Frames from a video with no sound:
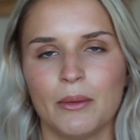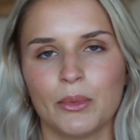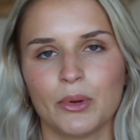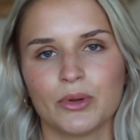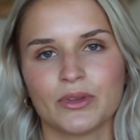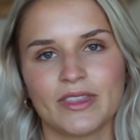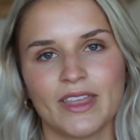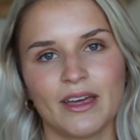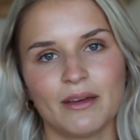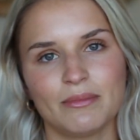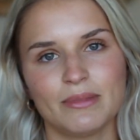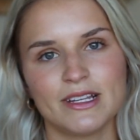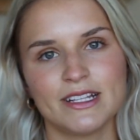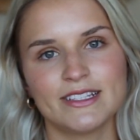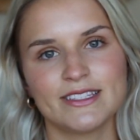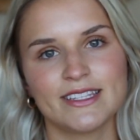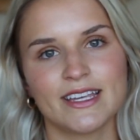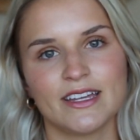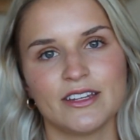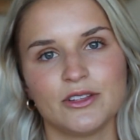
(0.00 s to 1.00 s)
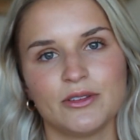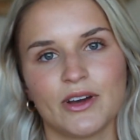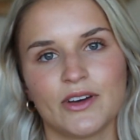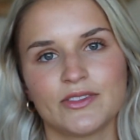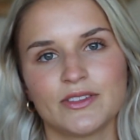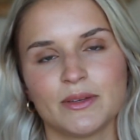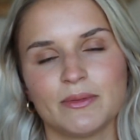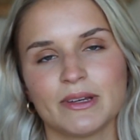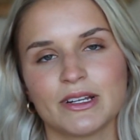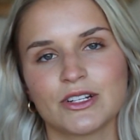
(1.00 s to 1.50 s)
But with that being said, you
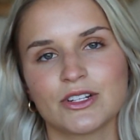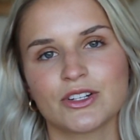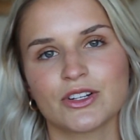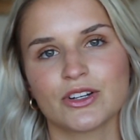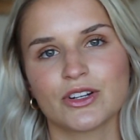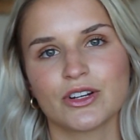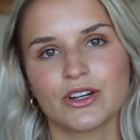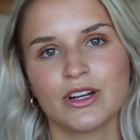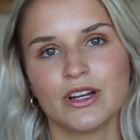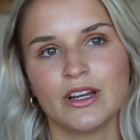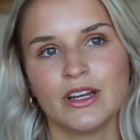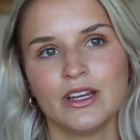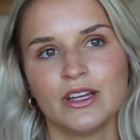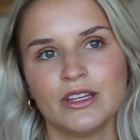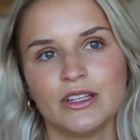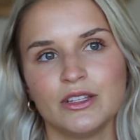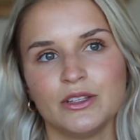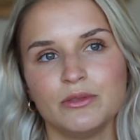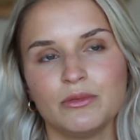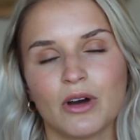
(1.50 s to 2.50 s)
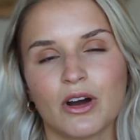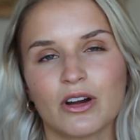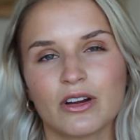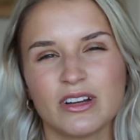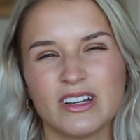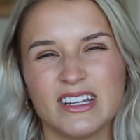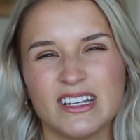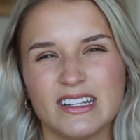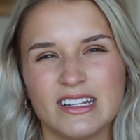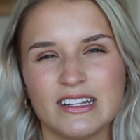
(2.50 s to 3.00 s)
have to make sure you are
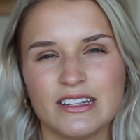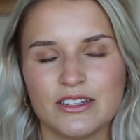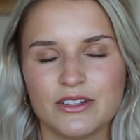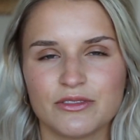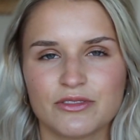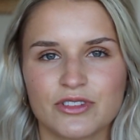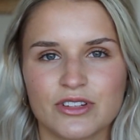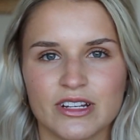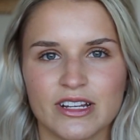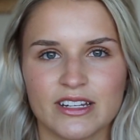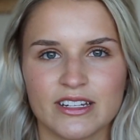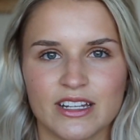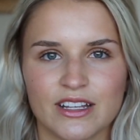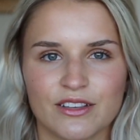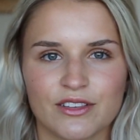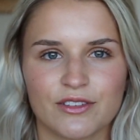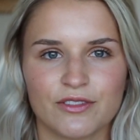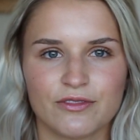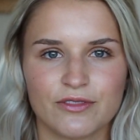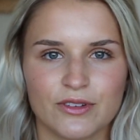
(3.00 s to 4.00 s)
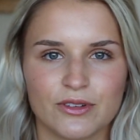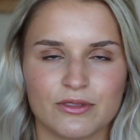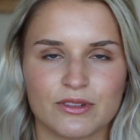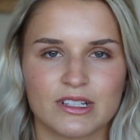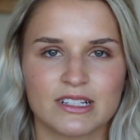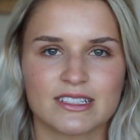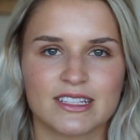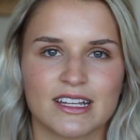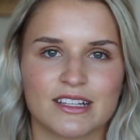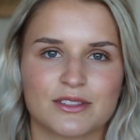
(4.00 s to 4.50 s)
eating nutrient-dense food
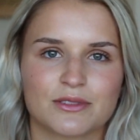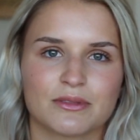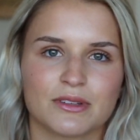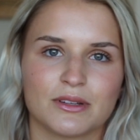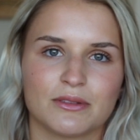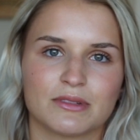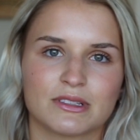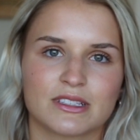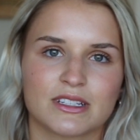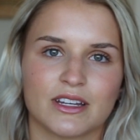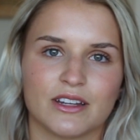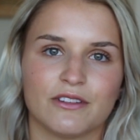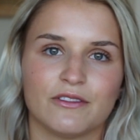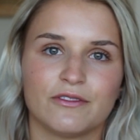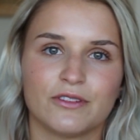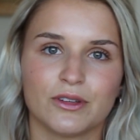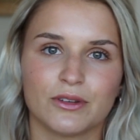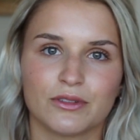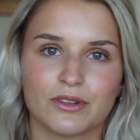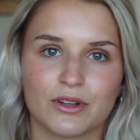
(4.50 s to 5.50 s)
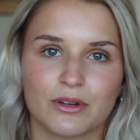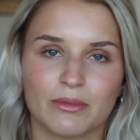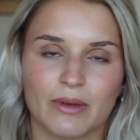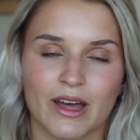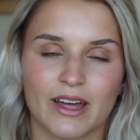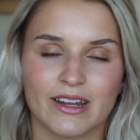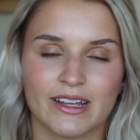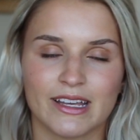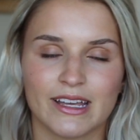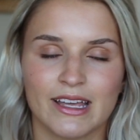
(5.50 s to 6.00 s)
because that's really what's going to fuel your
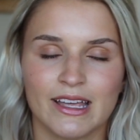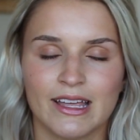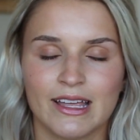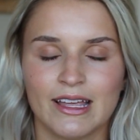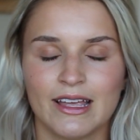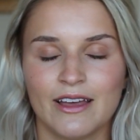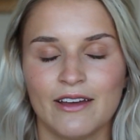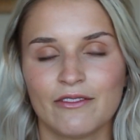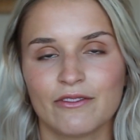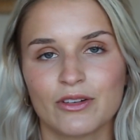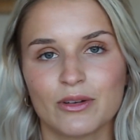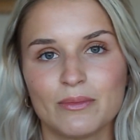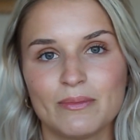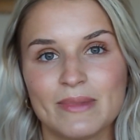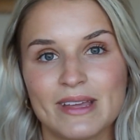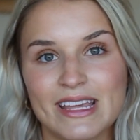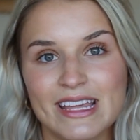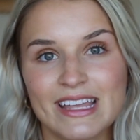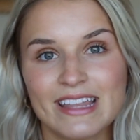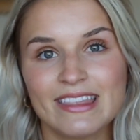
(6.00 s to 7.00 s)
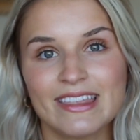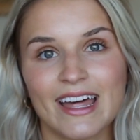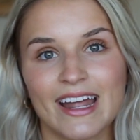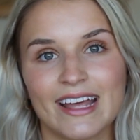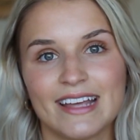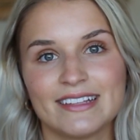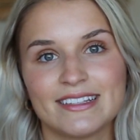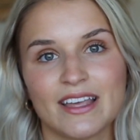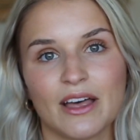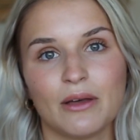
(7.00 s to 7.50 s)
body. For me,
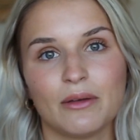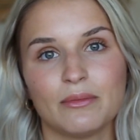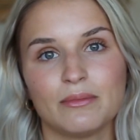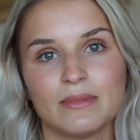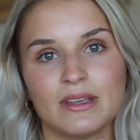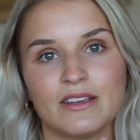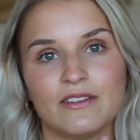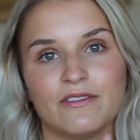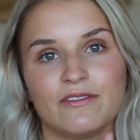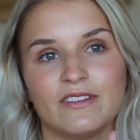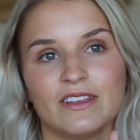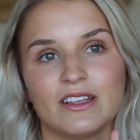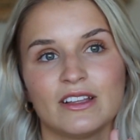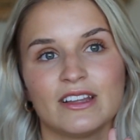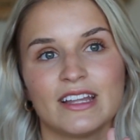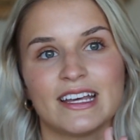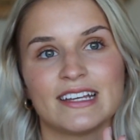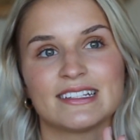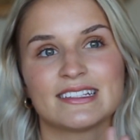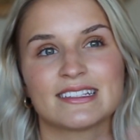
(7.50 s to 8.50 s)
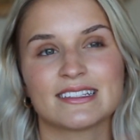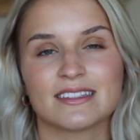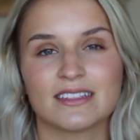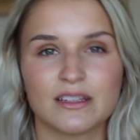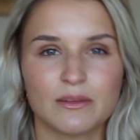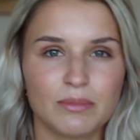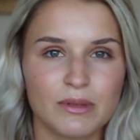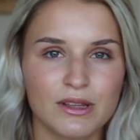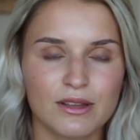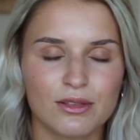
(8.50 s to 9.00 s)
that has helped me feel less
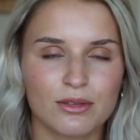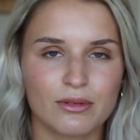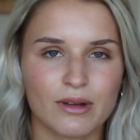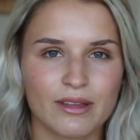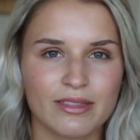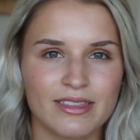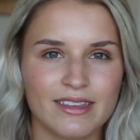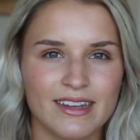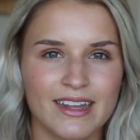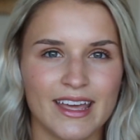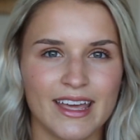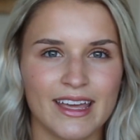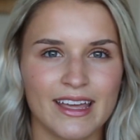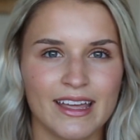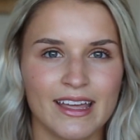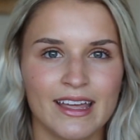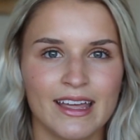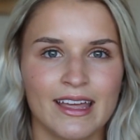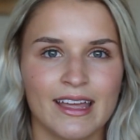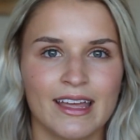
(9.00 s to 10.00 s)
sleepy throughout the day.